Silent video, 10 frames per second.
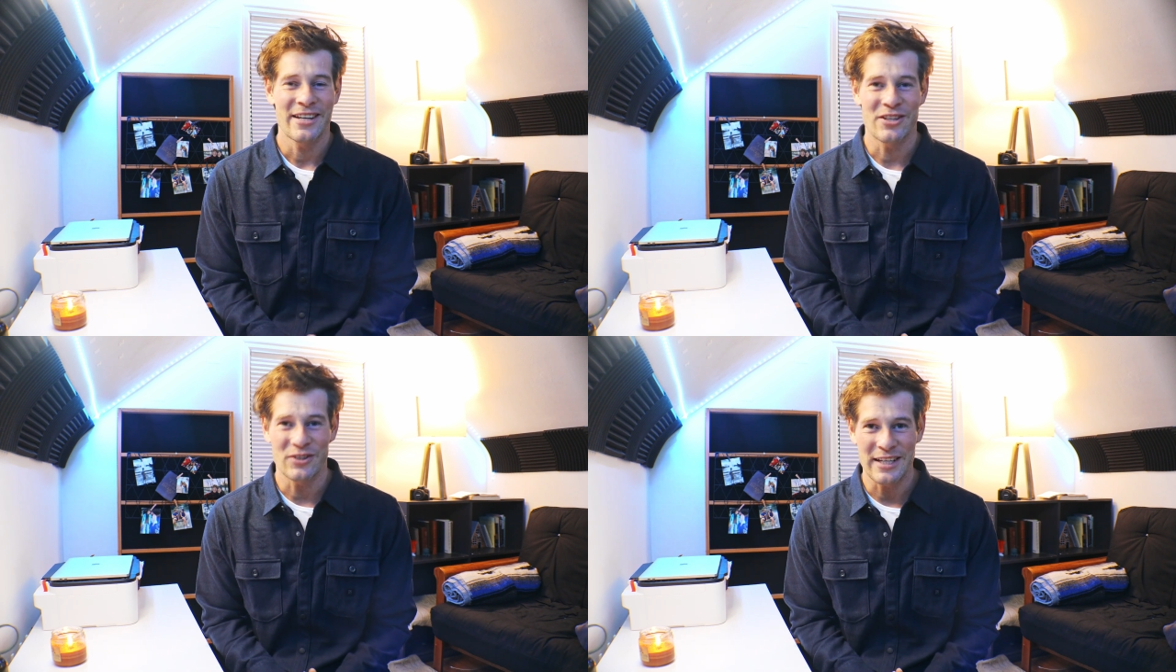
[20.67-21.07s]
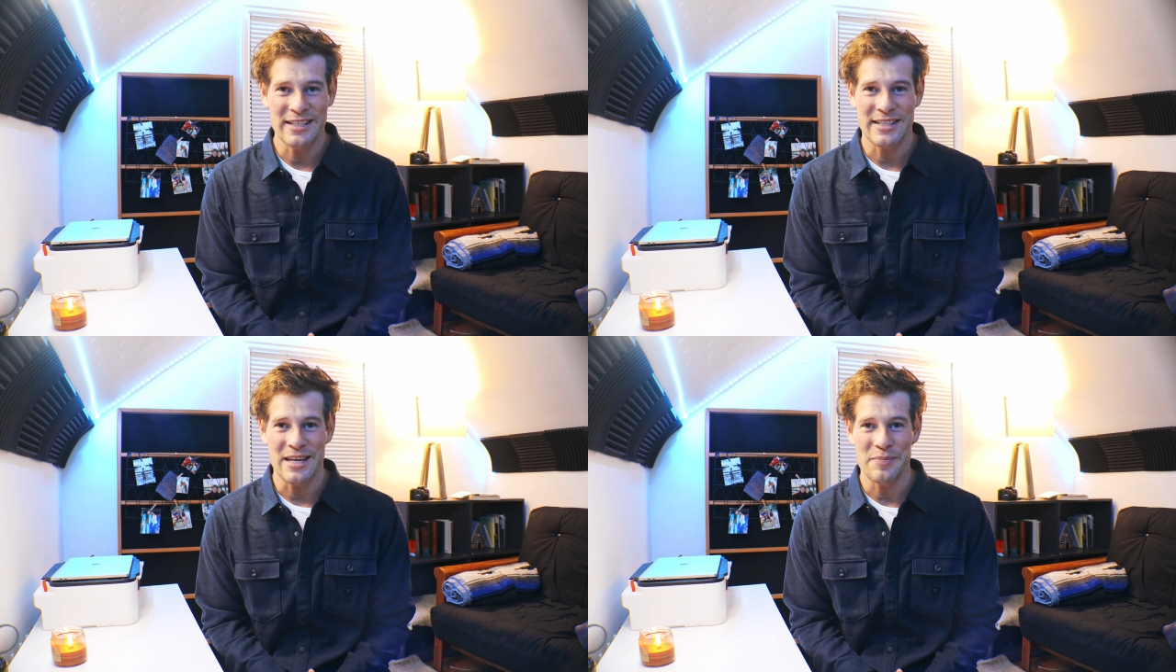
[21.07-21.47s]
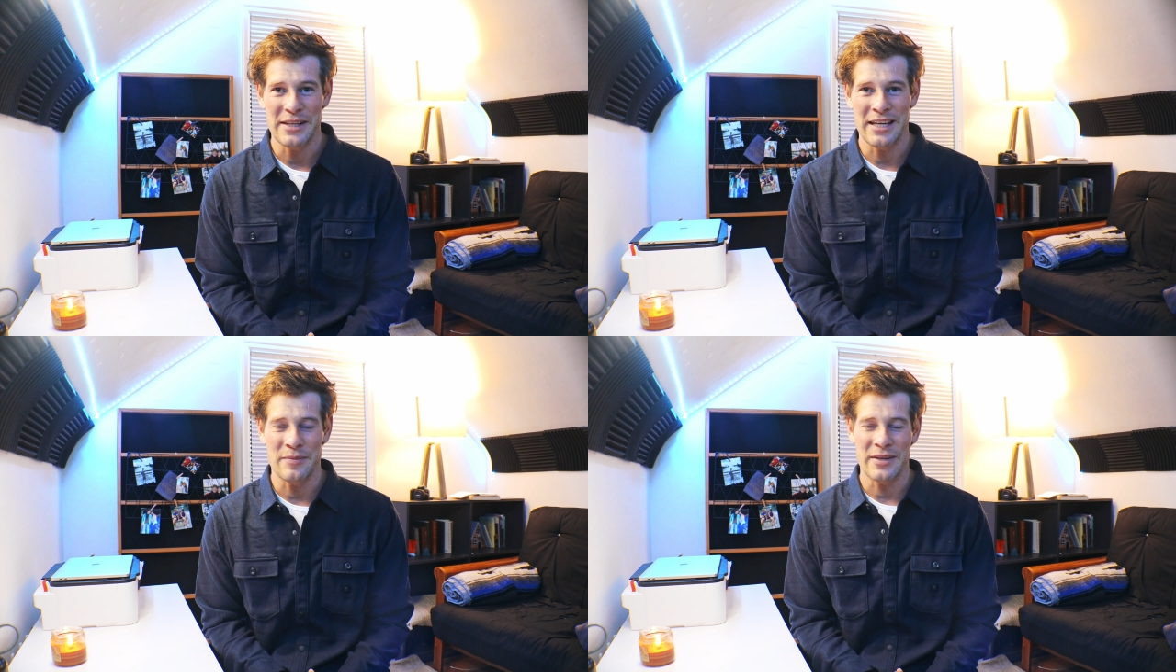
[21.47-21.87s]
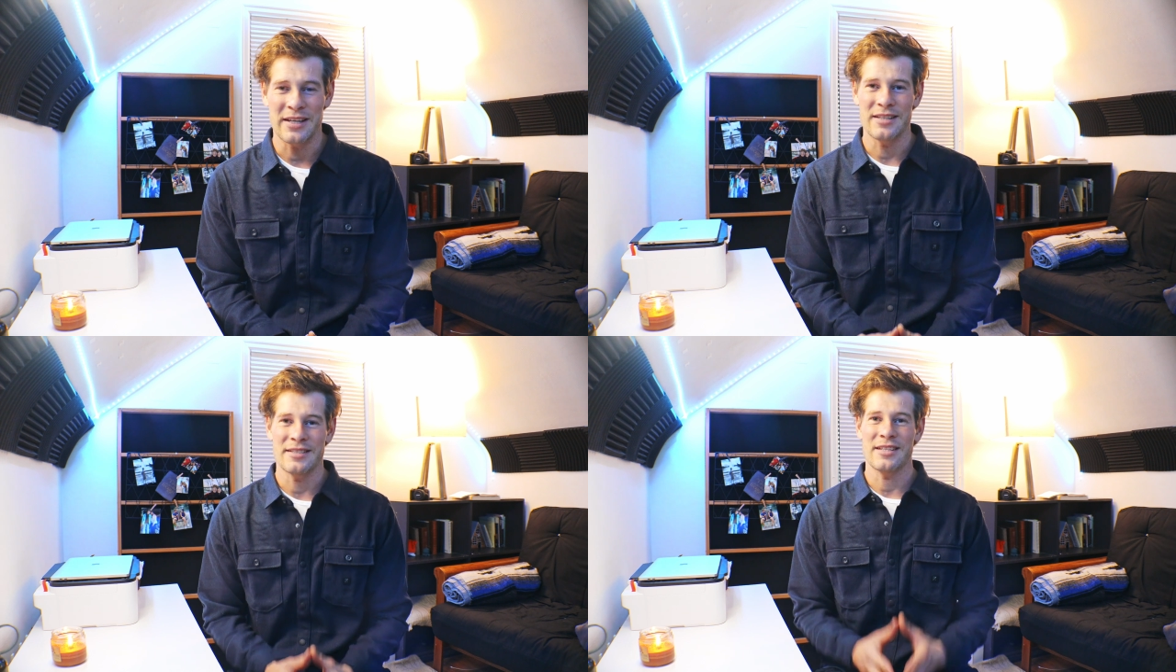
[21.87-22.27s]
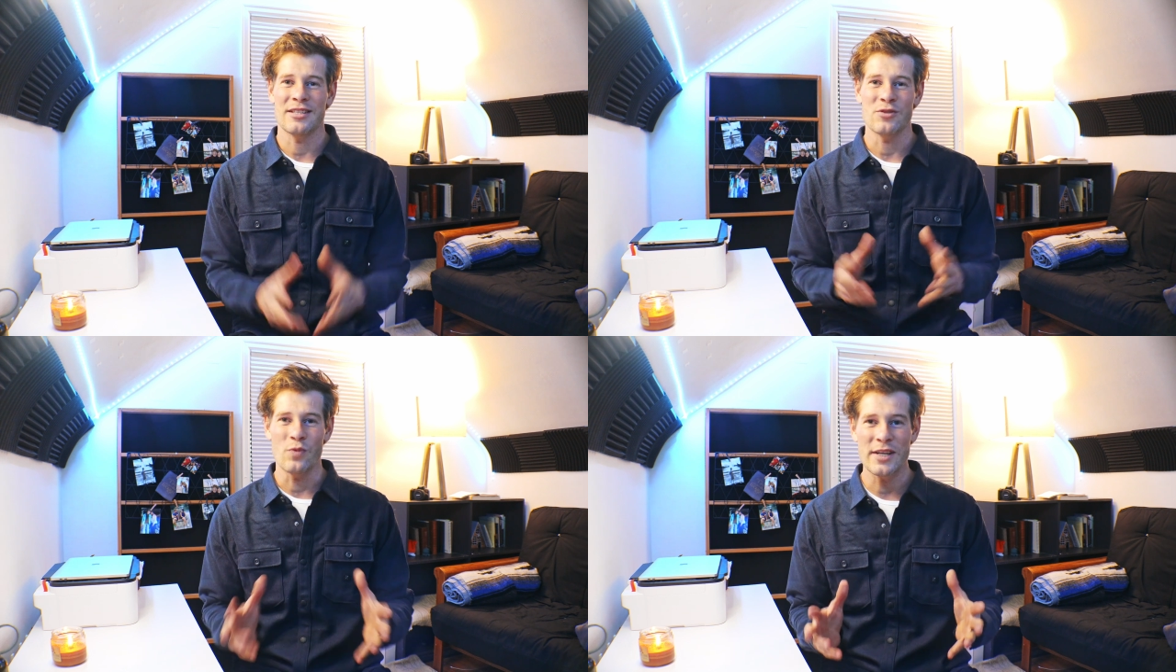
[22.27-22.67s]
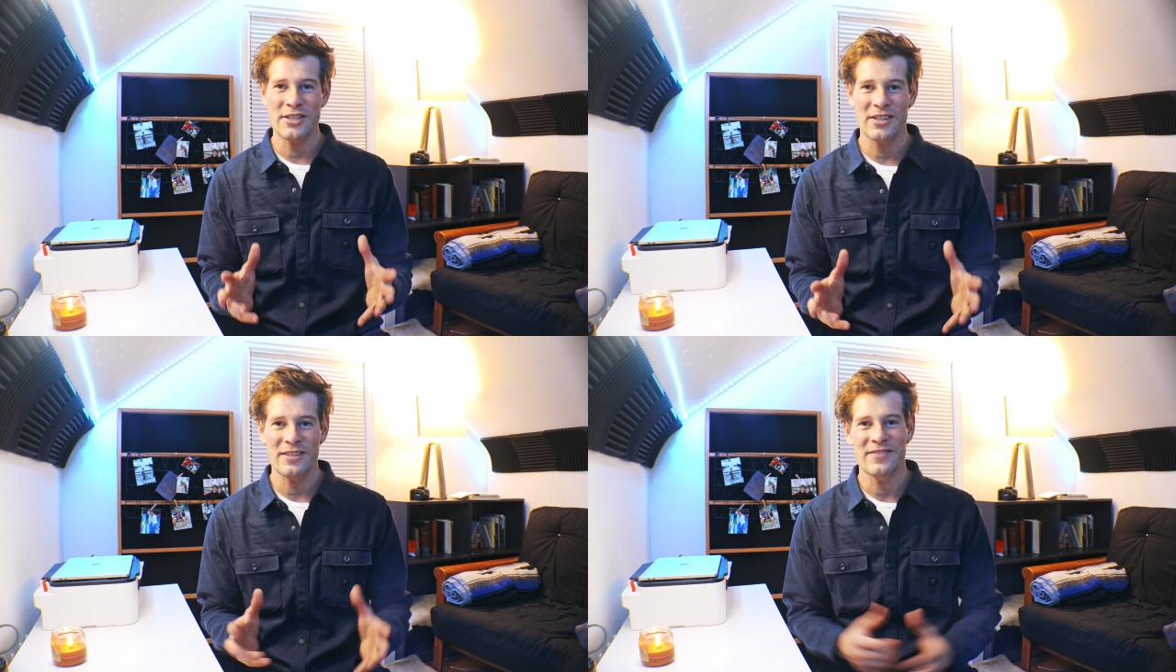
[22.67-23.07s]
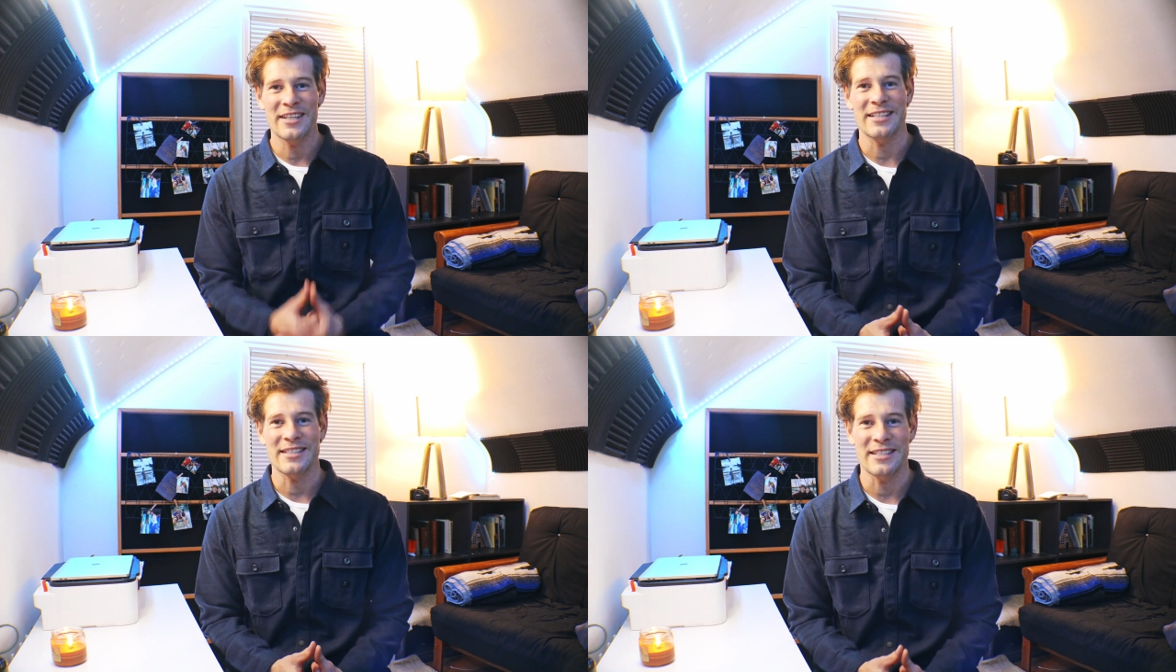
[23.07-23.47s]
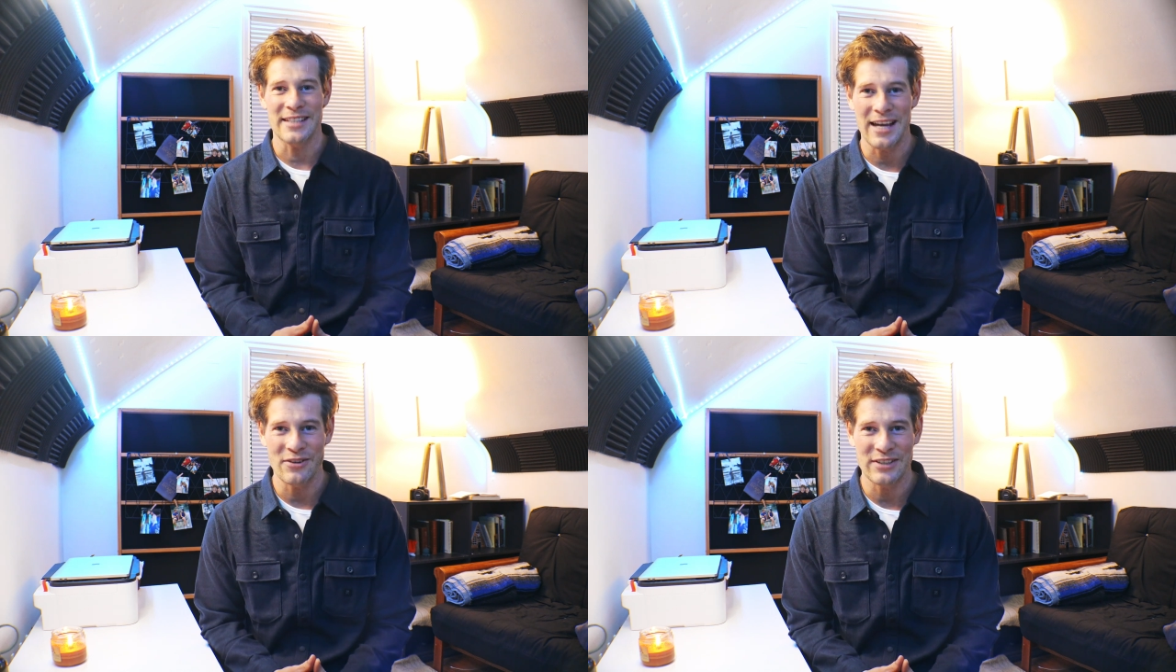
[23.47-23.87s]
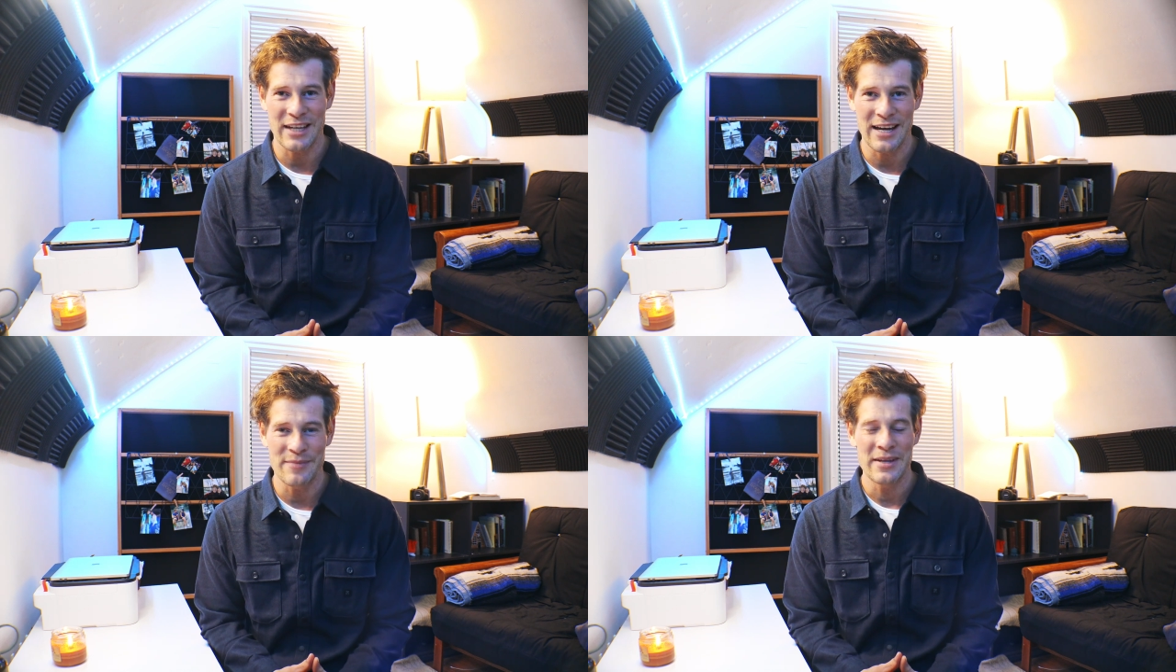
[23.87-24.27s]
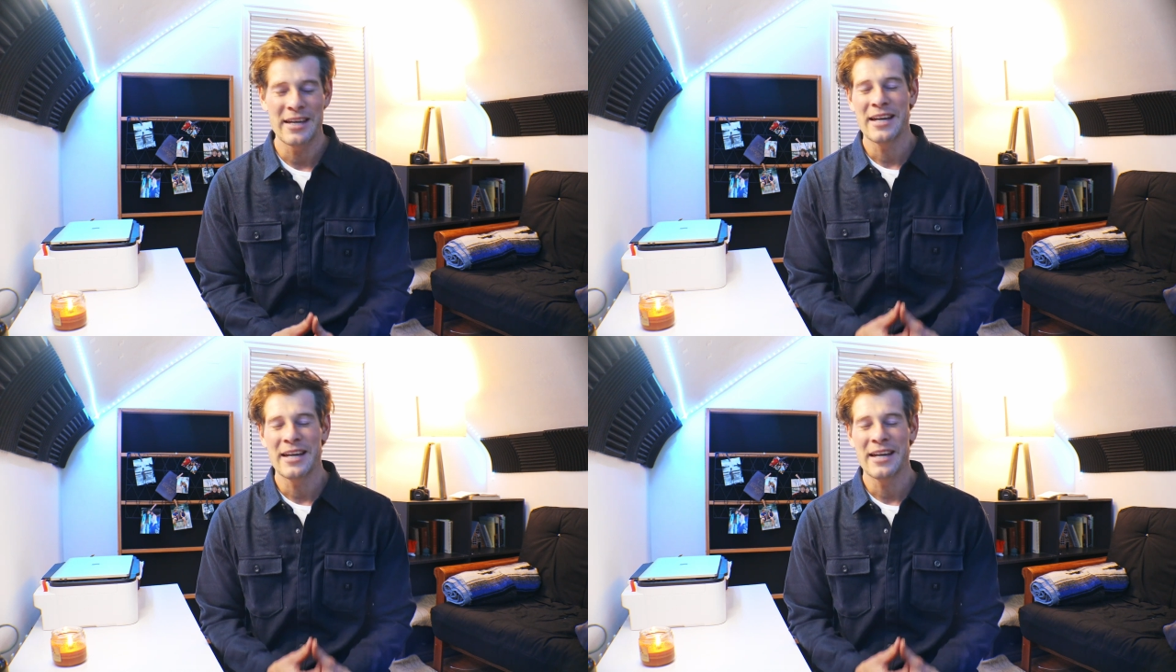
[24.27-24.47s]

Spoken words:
your landscape planning because it's winter, it's the downtime.